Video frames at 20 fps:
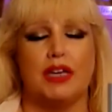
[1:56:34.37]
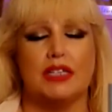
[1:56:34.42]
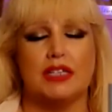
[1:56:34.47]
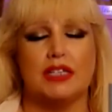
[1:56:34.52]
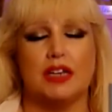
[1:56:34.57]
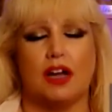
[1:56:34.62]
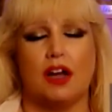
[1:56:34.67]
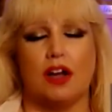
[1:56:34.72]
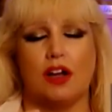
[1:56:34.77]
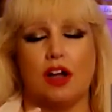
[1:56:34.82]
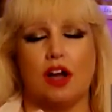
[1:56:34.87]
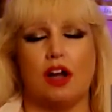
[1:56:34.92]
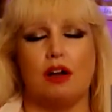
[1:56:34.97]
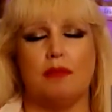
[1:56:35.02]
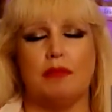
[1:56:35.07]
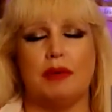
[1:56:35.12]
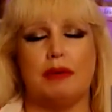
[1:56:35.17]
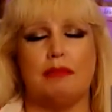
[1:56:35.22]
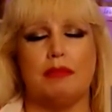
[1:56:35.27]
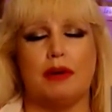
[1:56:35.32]
It's like, I
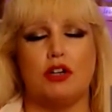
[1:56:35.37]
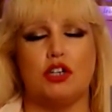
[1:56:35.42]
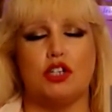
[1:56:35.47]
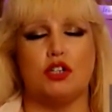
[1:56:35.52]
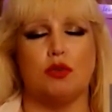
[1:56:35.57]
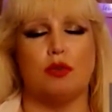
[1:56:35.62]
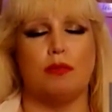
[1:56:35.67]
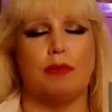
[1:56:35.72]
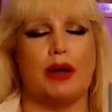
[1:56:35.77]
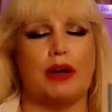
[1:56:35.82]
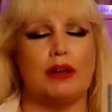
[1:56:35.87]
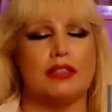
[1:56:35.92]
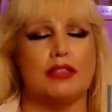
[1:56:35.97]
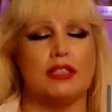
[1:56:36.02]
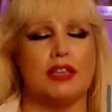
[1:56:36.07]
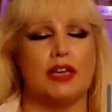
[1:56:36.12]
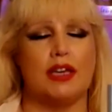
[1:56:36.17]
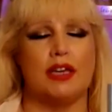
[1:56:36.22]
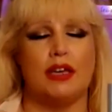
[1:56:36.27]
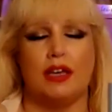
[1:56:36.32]
can't be emotional
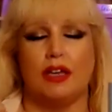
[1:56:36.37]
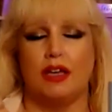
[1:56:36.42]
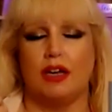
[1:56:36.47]
about it.